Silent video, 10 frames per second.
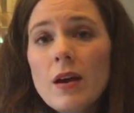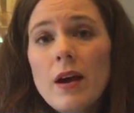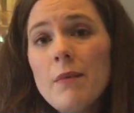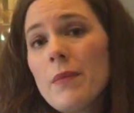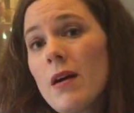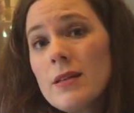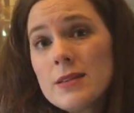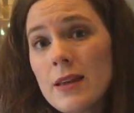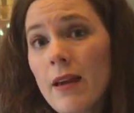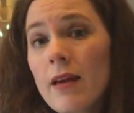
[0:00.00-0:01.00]

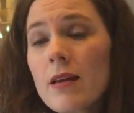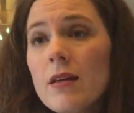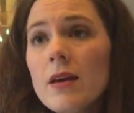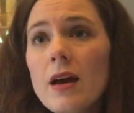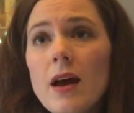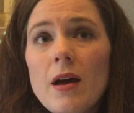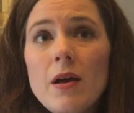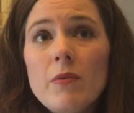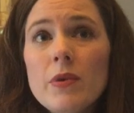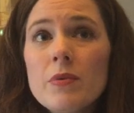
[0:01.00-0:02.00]
got sick.
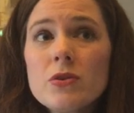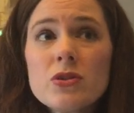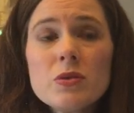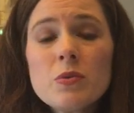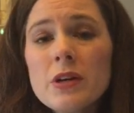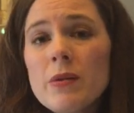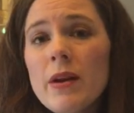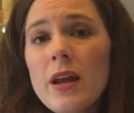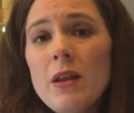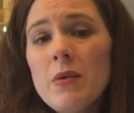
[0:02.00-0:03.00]
And we were just worried
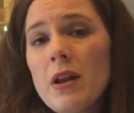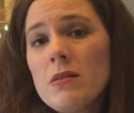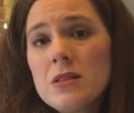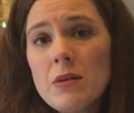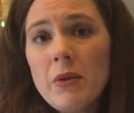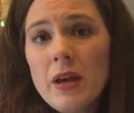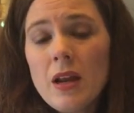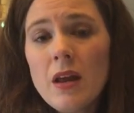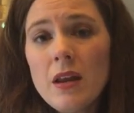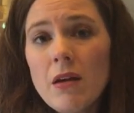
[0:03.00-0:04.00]
about anyone else that we
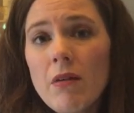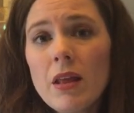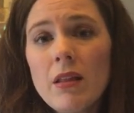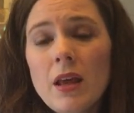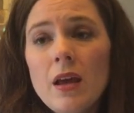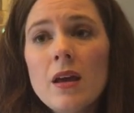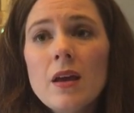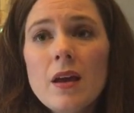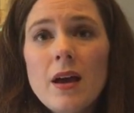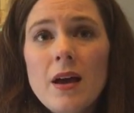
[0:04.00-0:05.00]
had unknowingly
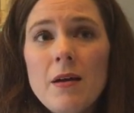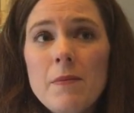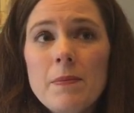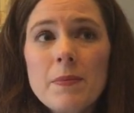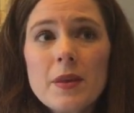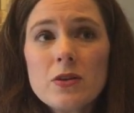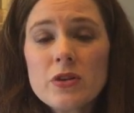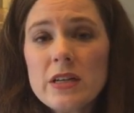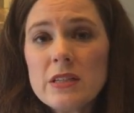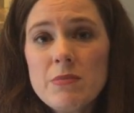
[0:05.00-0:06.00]

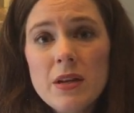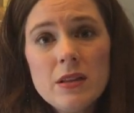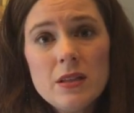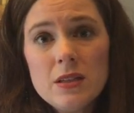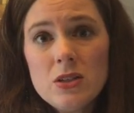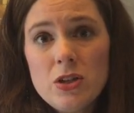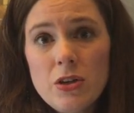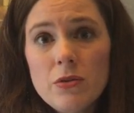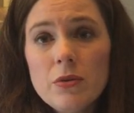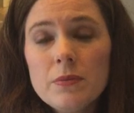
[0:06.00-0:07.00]
transmitted this
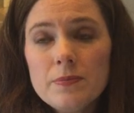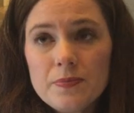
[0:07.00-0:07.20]
to.